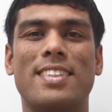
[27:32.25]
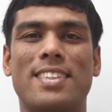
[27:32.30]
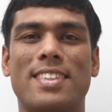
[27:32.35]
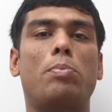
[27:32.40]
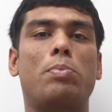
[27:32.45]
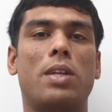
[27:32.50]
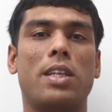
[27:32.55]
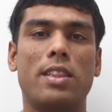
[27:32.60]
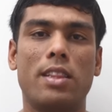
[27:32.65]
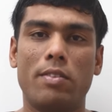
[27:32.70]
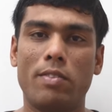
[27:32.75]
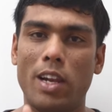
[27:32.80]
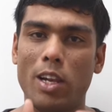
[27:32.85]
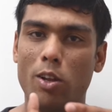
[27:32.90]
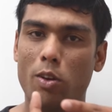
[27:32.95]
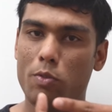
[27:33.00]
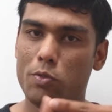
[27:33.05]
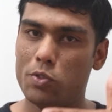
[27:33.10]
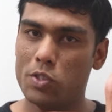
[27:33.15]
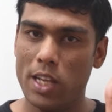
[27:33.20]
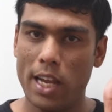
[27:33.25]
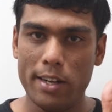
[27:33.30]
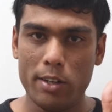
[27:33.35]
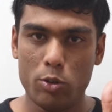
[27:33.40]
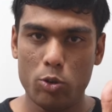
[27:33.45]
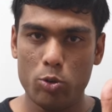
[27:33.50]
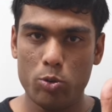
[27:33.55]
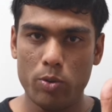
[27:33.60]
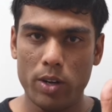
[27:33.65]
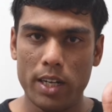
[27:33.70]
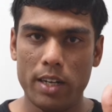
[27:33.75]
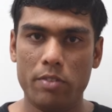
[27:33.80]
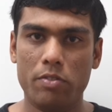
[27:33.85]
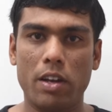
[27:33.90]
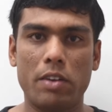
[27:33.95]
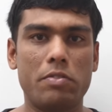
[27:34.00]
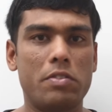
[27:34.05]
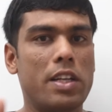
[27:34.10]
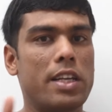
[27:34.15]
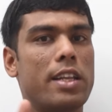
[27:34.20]
Obtain the value of sine
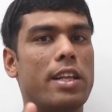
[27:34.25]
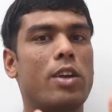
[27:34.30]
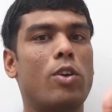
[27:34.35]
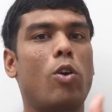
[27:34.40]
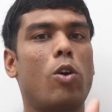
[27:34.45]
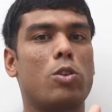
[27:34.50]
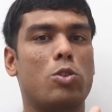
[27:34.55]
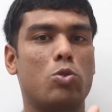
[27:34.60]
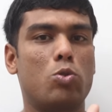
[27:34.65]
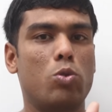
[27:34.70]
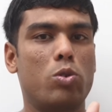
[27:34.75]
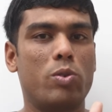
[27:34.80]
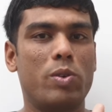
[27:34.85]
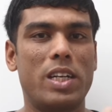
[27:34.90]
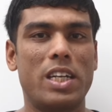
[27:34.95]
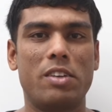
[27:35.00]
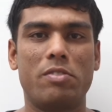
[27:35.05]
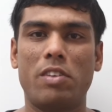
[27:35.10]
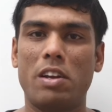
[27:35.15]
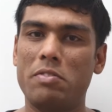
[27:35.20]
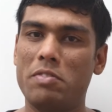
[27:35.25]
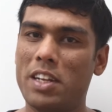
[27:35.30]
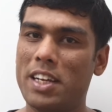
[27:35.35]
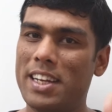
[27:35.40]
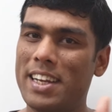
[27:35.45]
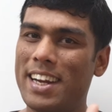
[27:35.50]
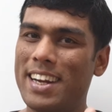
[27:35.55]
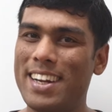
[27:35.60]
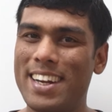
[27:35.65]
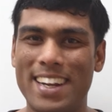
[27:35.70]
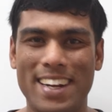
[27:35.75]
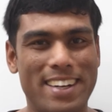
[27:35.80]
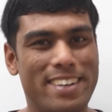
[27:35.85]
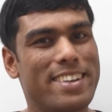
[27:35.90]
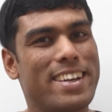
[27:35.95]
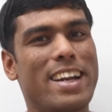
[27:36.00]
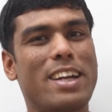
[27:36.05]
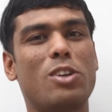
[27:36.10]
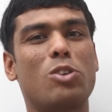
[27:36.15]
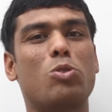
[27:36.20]
225 degree, cos 225 degree and
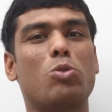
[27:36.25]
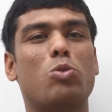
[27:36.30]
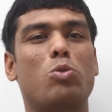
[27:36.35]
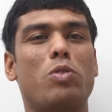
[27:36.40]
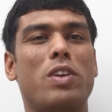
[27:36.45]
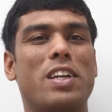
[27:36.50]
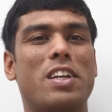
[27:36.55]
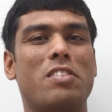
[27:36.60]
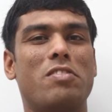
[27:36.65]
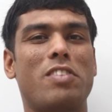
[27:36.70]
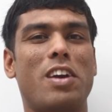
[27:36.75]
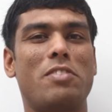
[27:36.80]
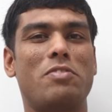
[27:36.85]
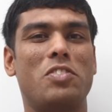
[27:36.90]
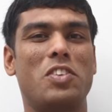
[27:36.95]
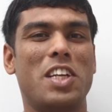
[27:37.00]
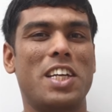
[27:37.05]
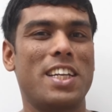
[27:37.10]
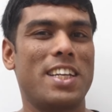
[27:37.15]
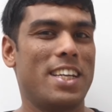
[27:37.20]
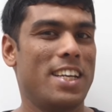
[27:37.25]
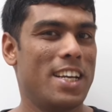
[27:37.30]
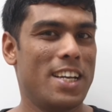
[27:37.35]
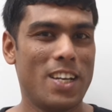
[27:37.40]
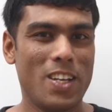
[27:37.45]
tan 225 degree.